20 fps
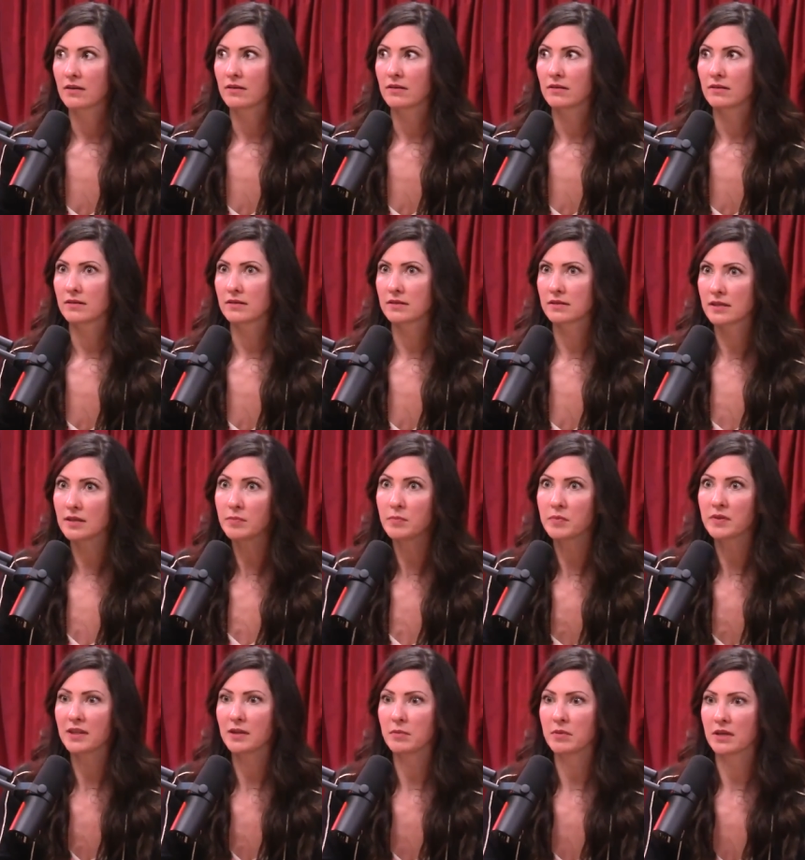
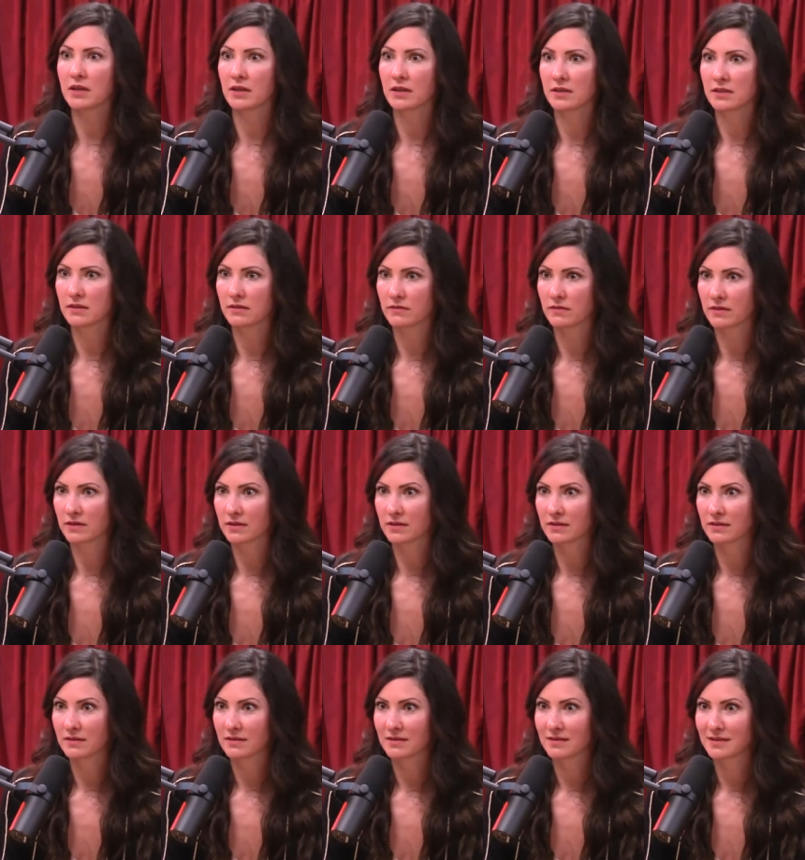simply because of the
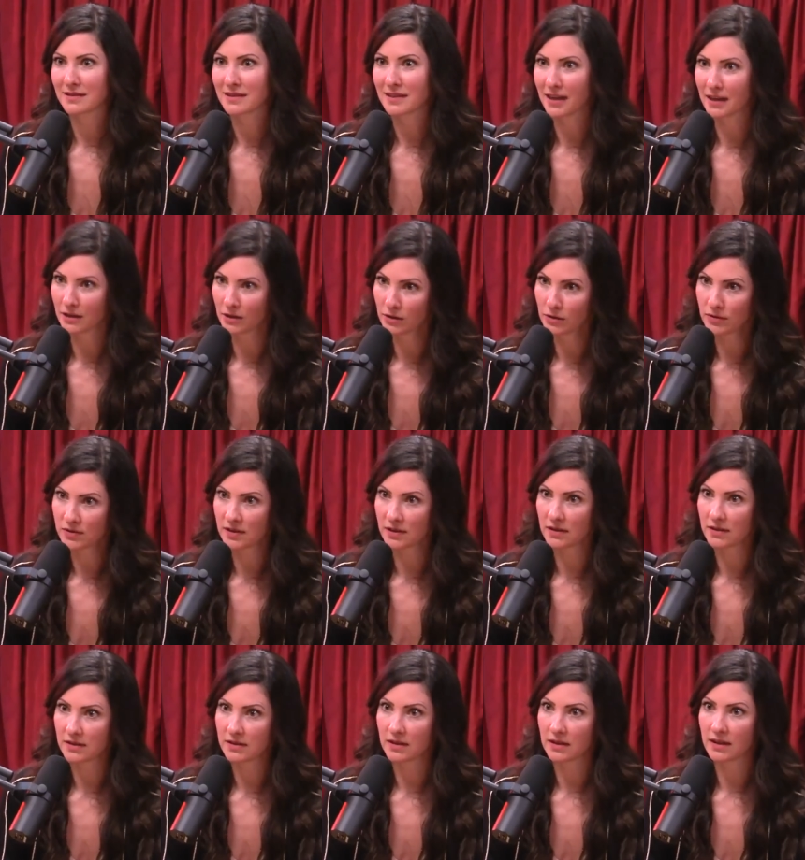
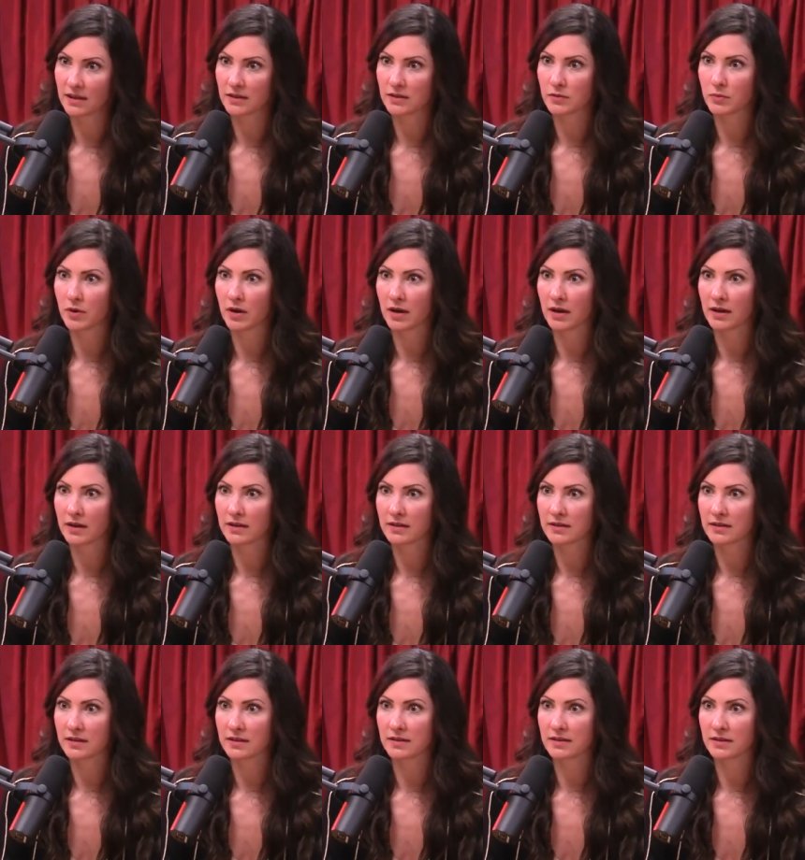diagnosis, and that's why
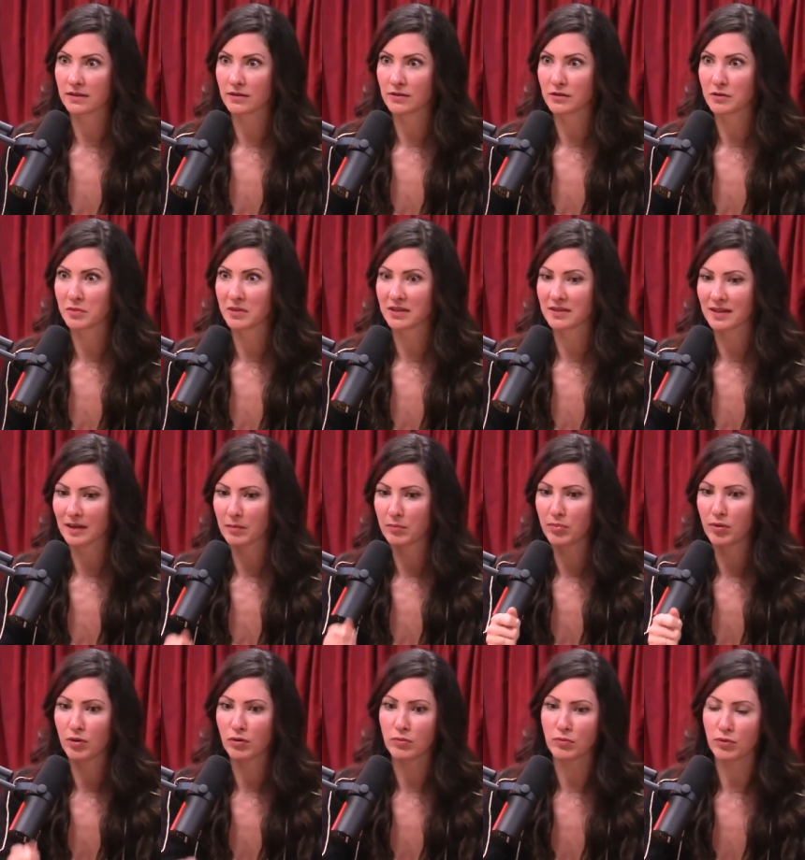it's considered to be it's like
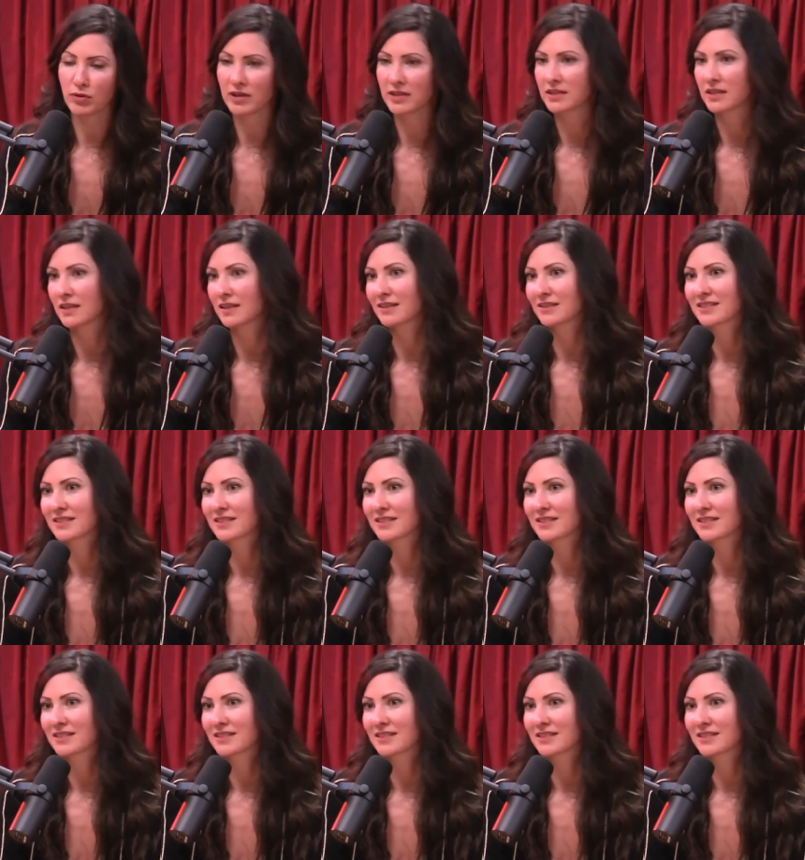bone pointing or